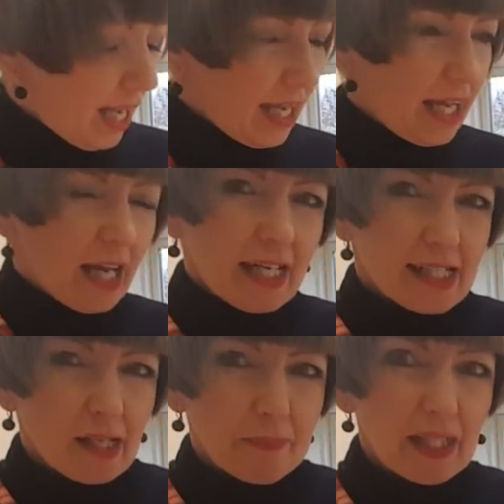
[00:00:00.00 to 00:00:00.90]
and
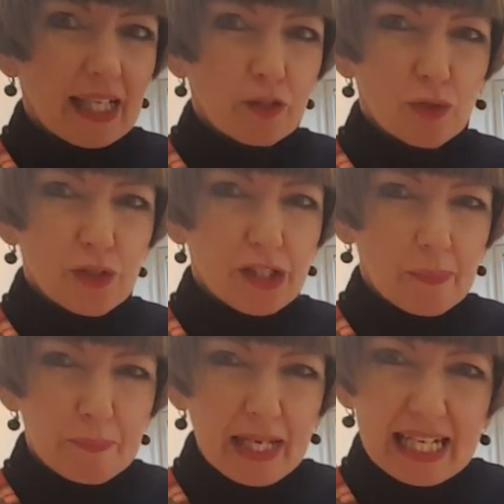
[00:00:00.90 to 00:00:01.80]
it's a bit like
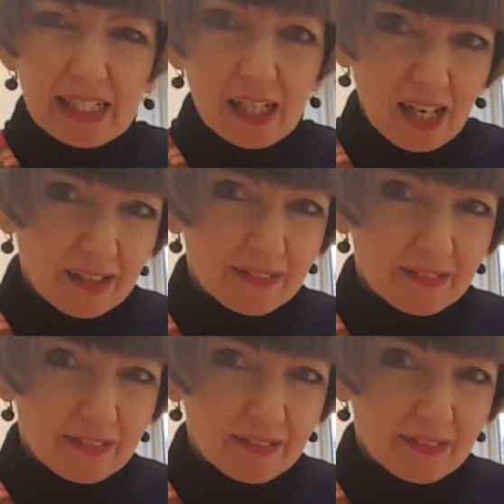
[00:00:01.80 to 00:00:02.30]
rutabaga,